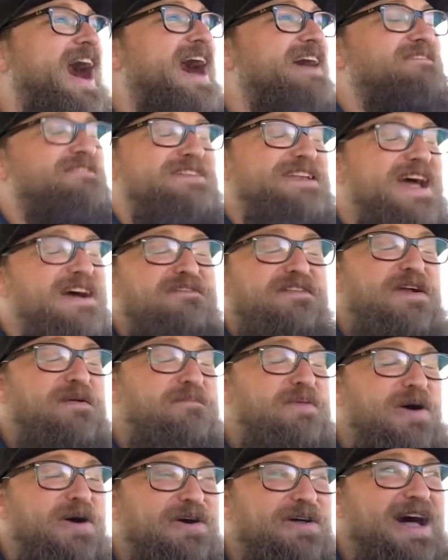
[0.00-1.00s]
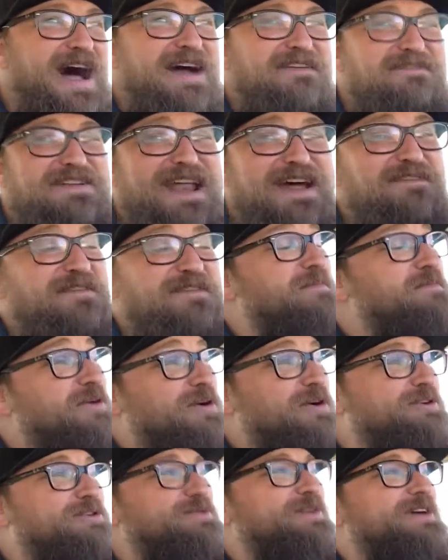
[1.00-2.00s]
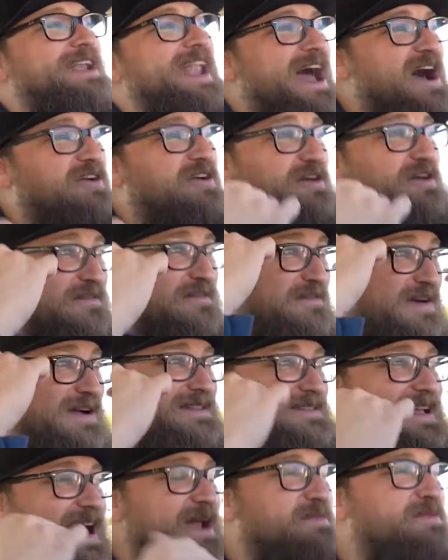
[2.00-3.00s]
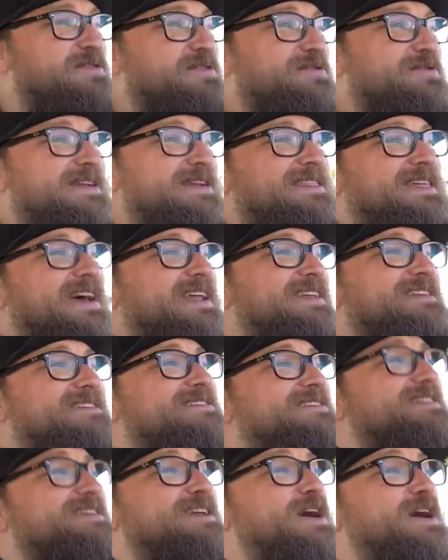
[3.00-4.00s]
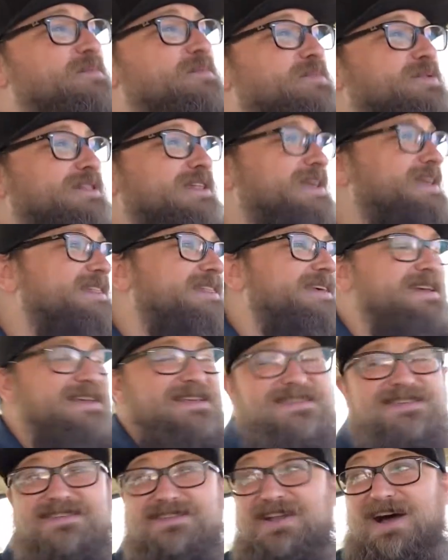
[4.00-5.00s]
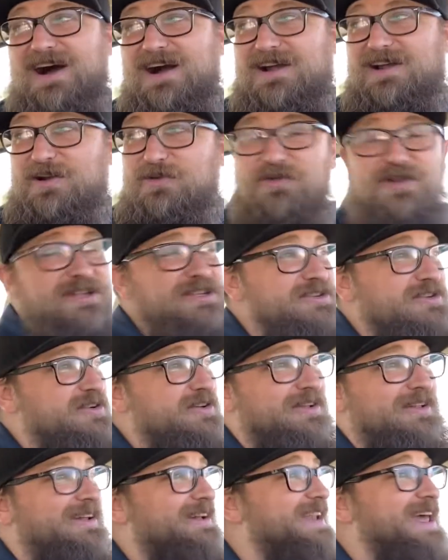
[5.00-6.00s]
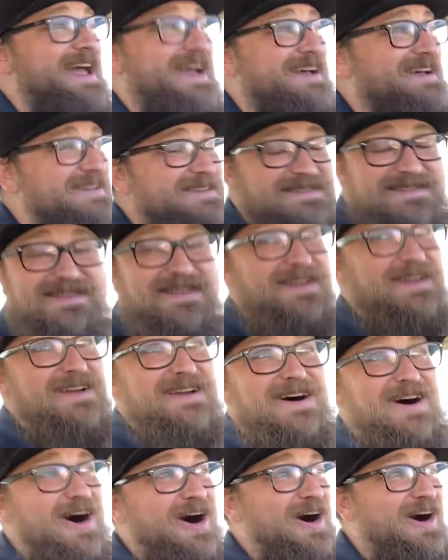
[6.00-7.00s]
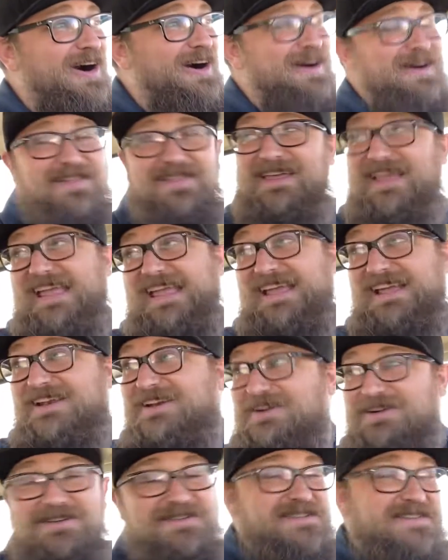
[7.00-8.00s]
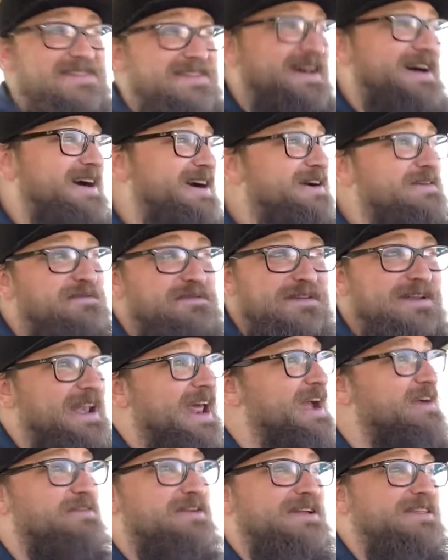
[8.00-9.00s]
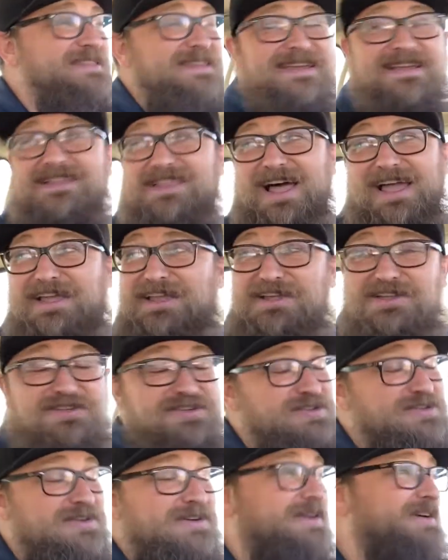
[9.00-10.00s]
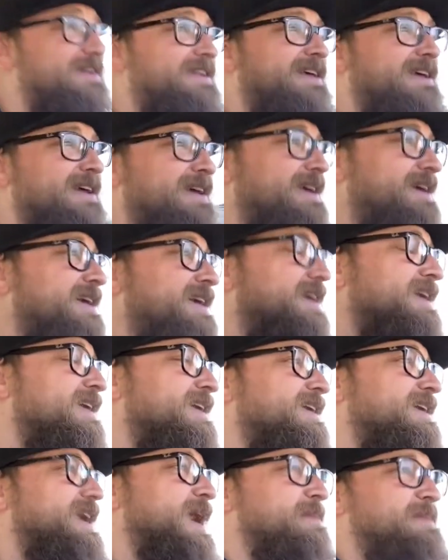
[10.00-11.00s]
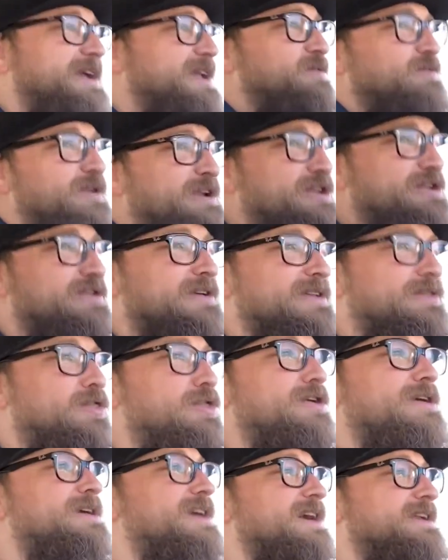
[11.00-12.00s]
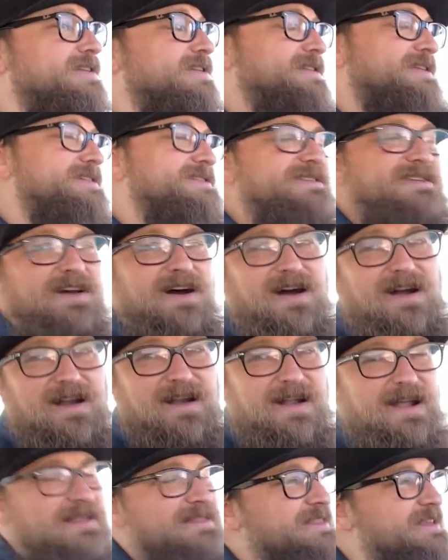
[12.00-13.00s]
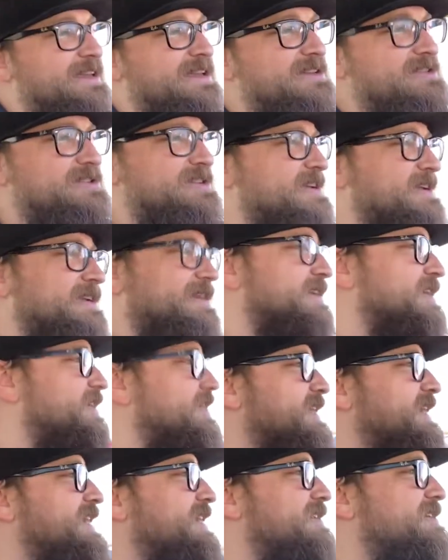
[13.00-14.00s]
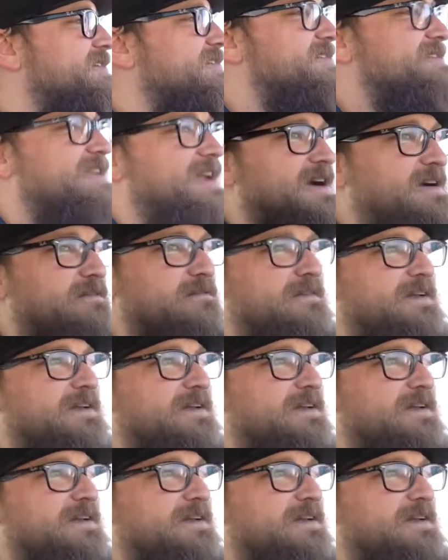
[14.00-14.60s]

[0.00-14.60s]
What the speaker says: I've never pulled one out of a Type 3 that is completely stock original and has all the heater stuff and everything like it should. I mean, when you look under this car at the engine and all the heater stuff,